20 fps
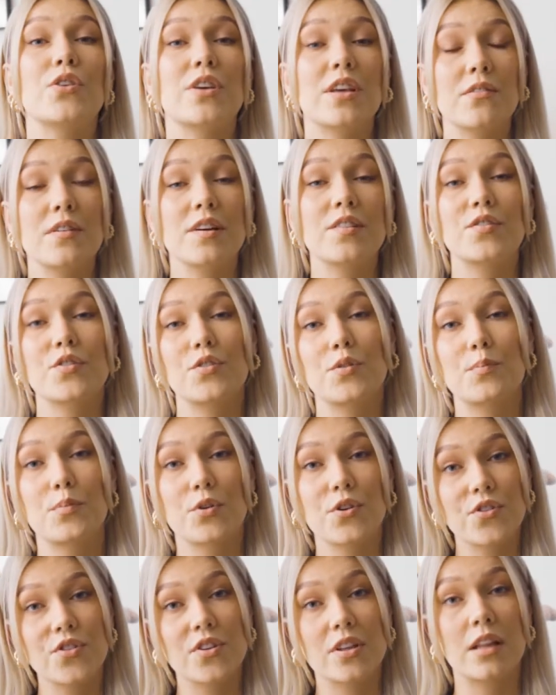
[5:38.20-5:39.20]
You give us your
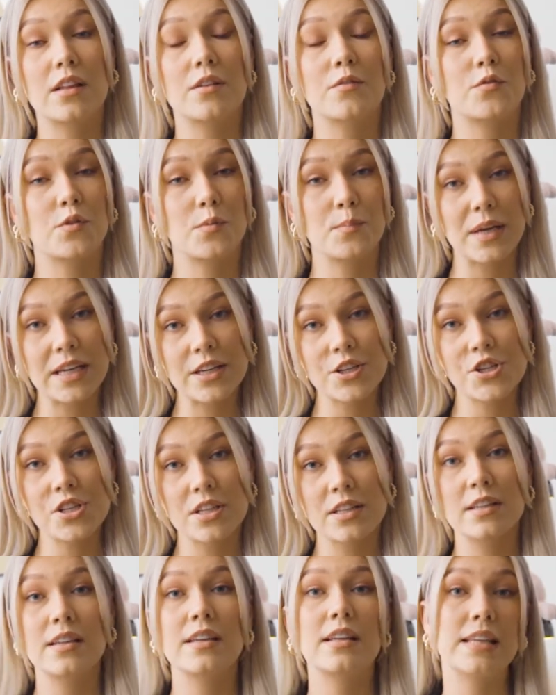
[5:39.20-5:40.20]
personal
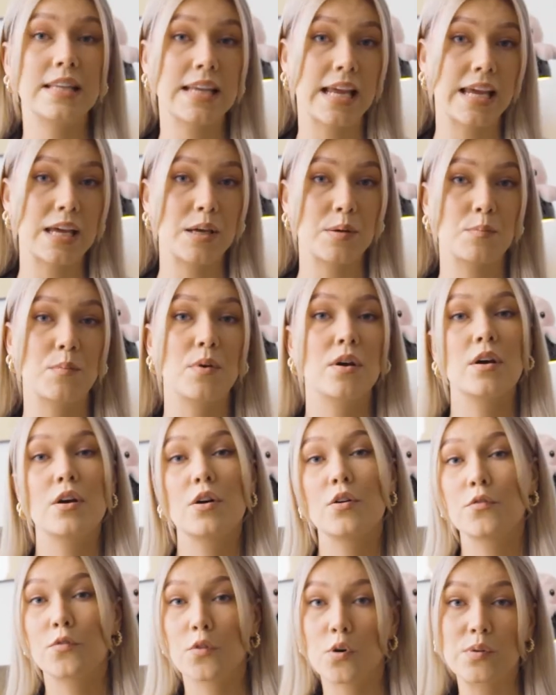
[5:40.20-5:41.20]
information, name,
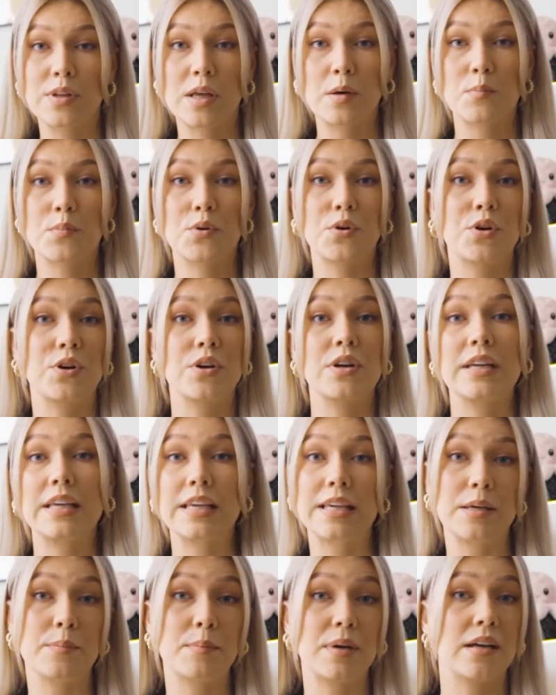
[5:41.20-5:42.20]
phone number,
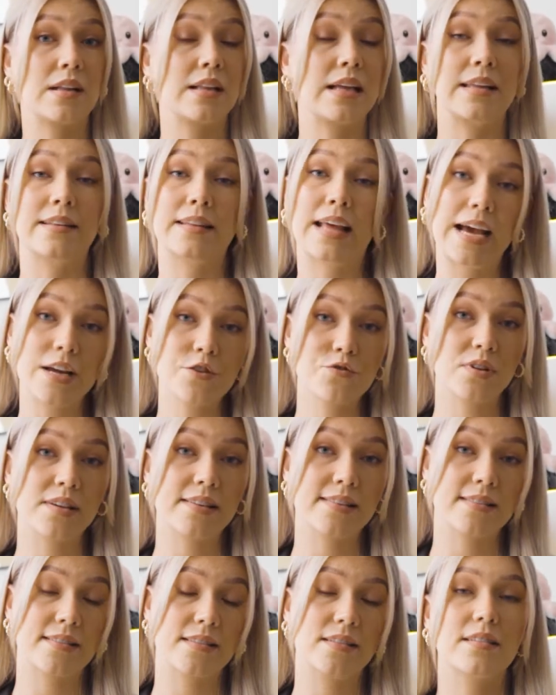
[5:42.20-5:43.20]
email and
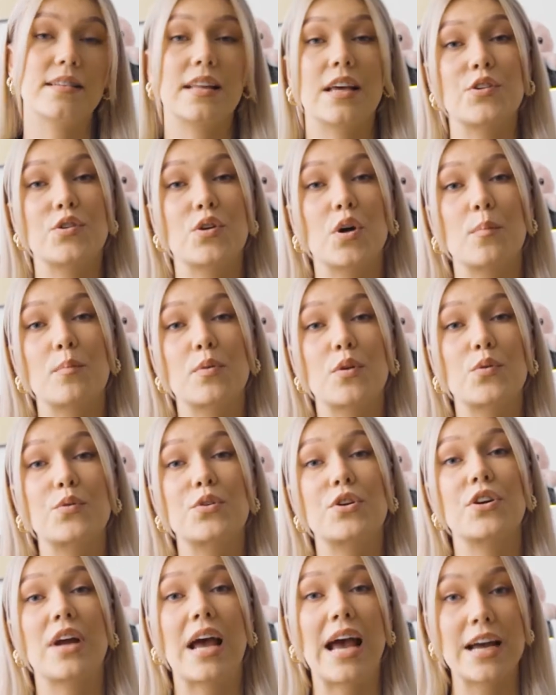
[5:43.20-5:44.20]
address. Then you upload
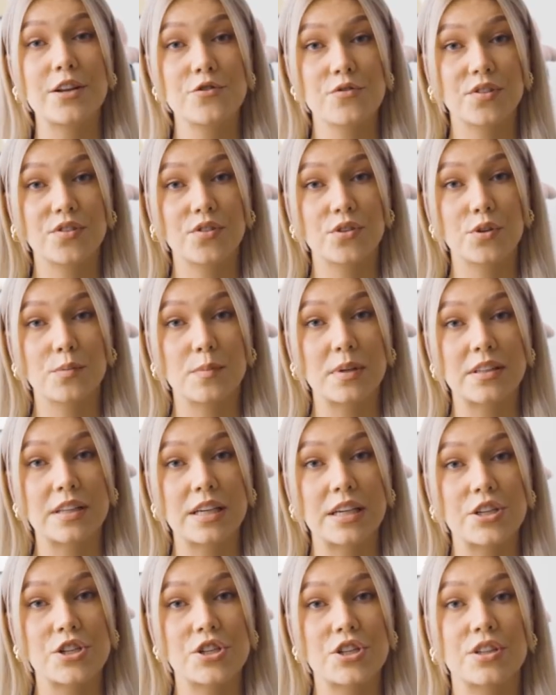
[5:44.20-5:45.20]
your address
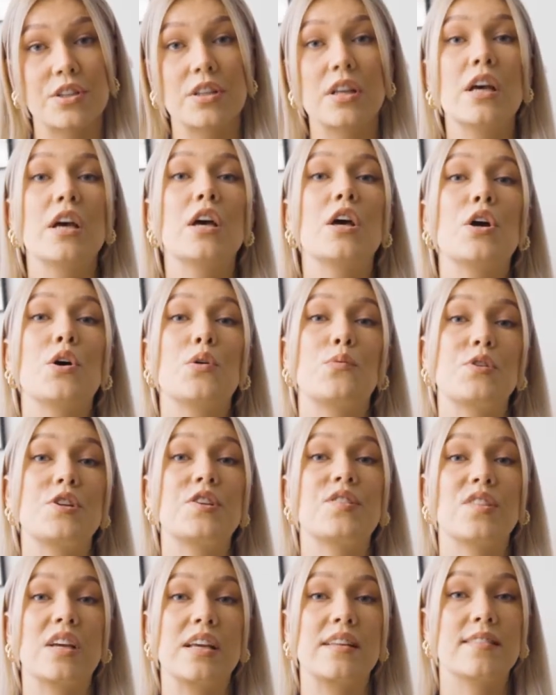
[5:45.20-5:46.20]
documentation, which
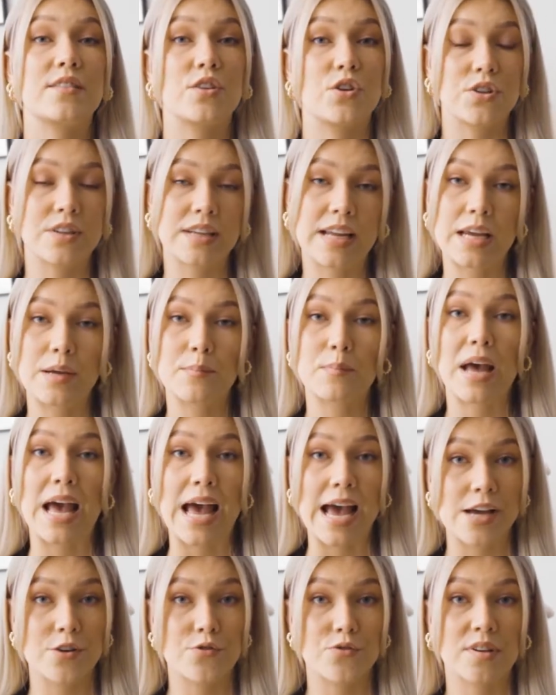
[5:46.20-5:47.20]
states your name,
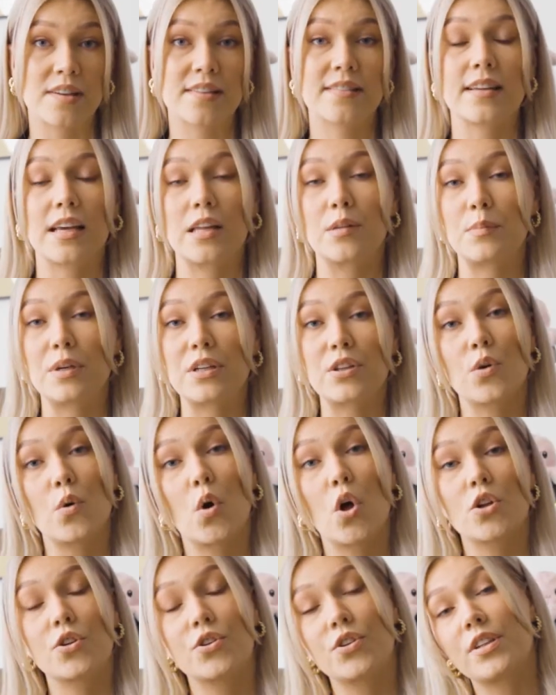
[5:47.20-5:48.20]
address and be no
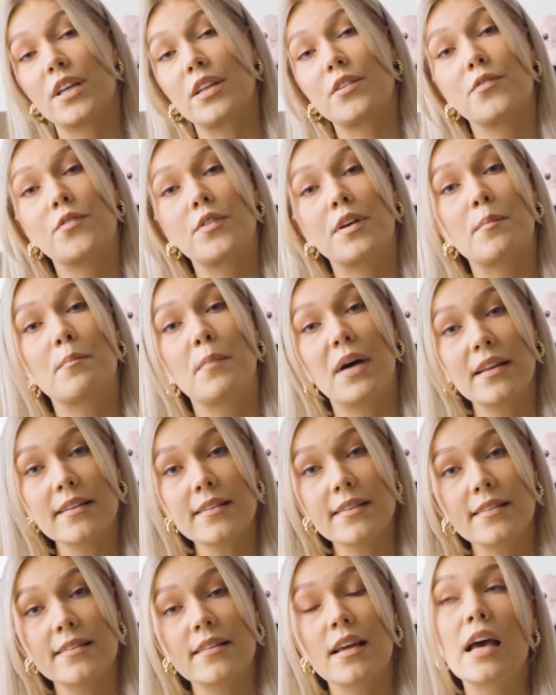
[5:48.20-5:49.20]
older than 3
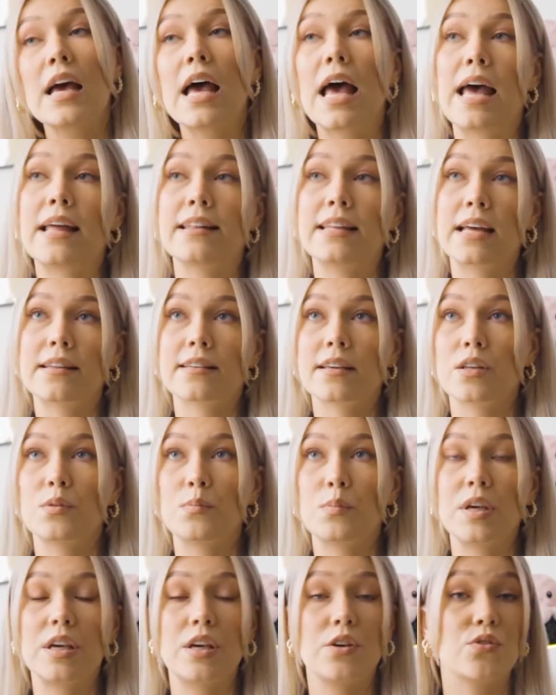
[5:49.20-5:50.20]
months. And that can
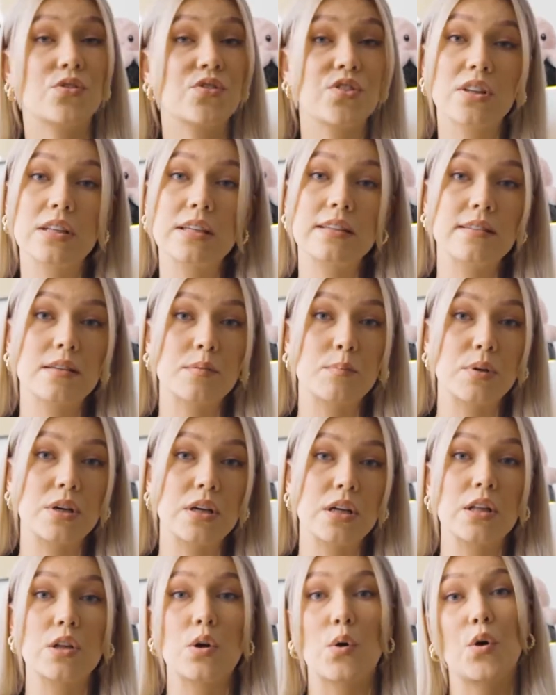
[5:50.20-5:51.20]
be utility
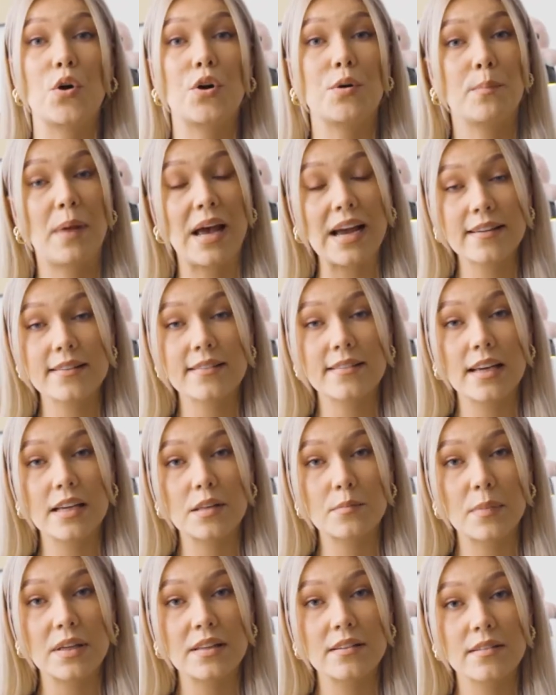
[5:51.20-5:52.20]
bill or bank
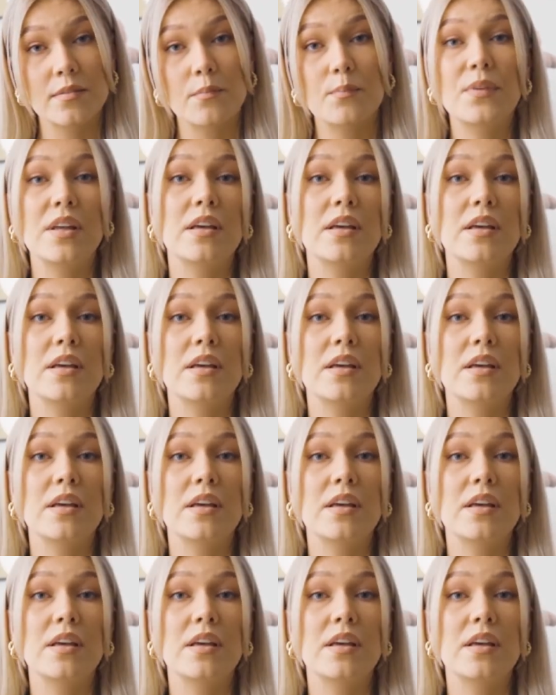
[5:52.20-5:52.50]
statement.